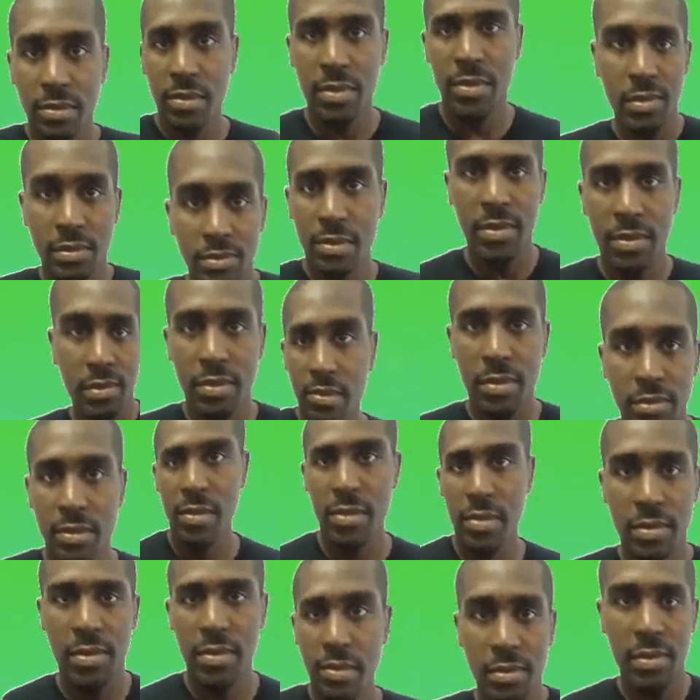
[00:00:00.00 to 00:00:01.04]
let's say
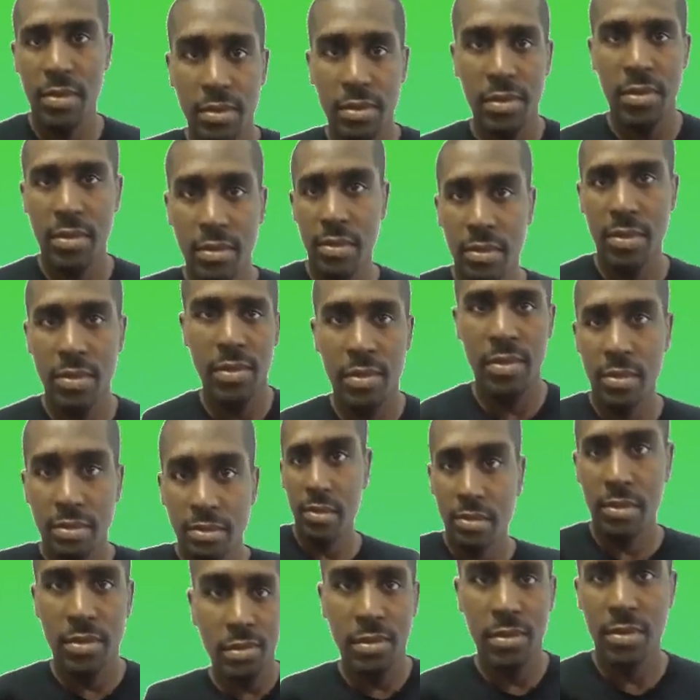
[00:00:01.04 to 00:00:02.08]
a person who
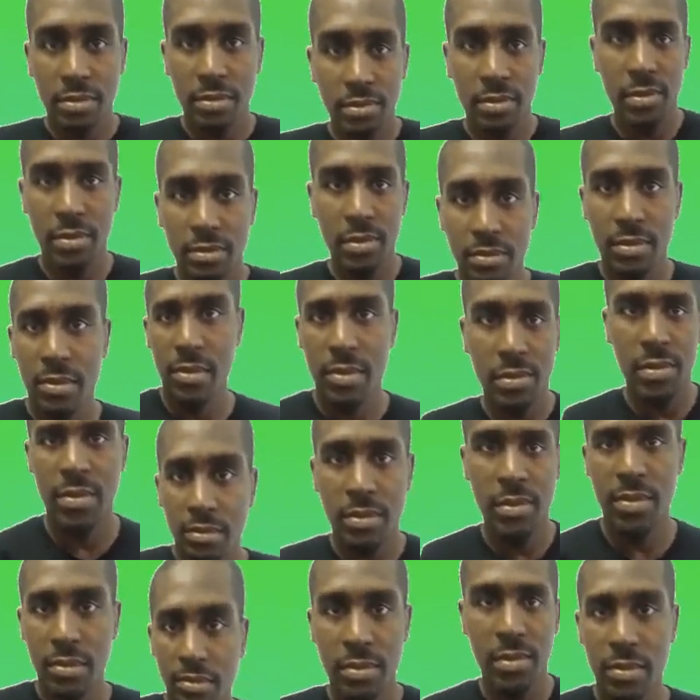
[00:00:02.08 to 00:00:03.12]

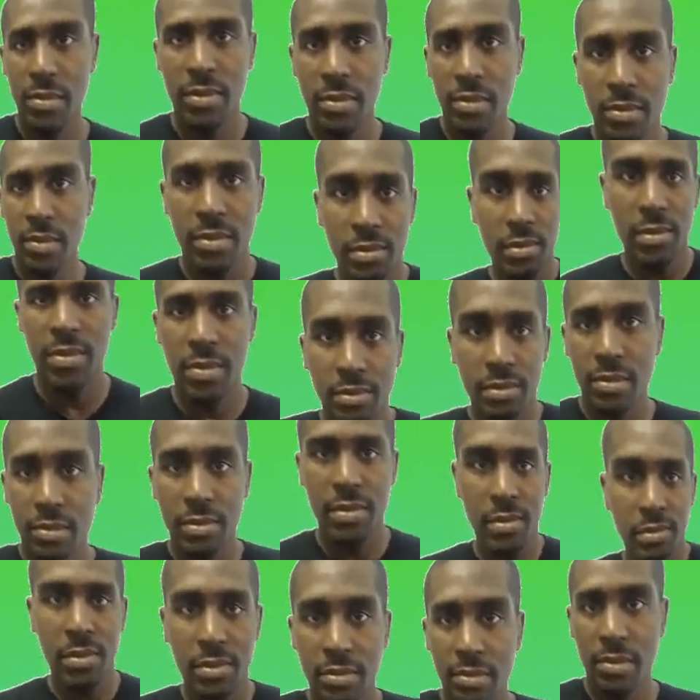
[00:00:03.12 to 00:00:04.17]
fears height,
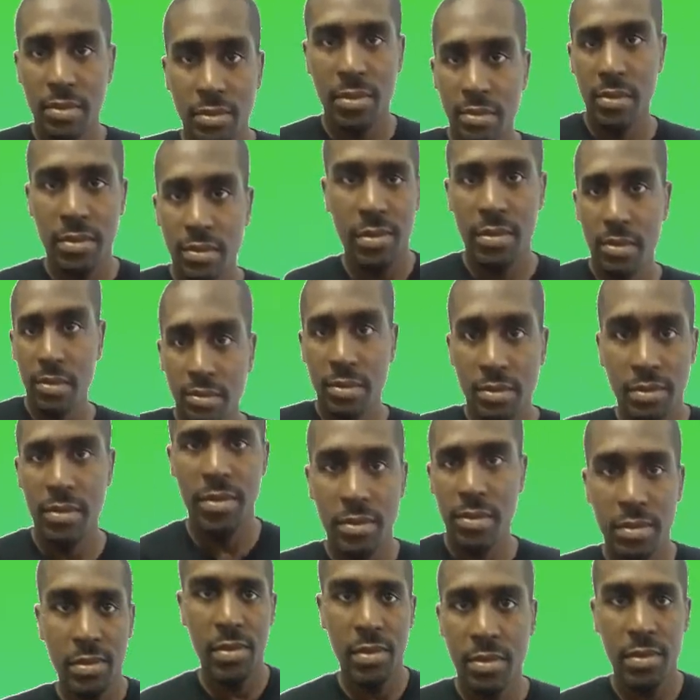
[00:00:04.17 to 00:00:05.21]

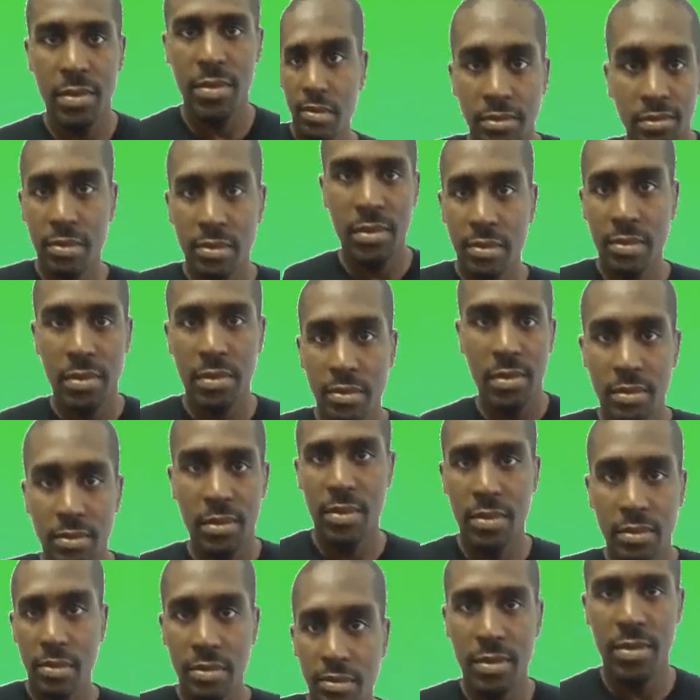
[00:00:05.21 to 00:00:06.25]
right? You
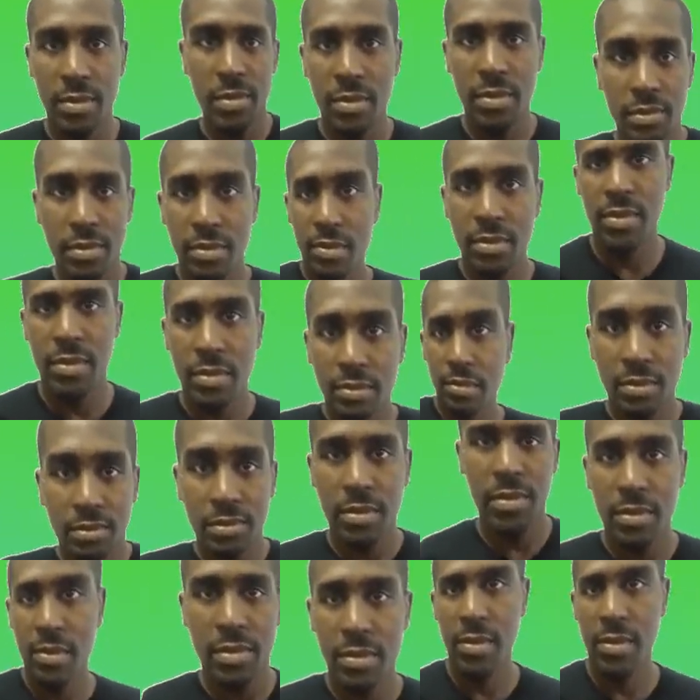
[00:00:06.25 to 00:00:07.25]
wouldn't expect to see them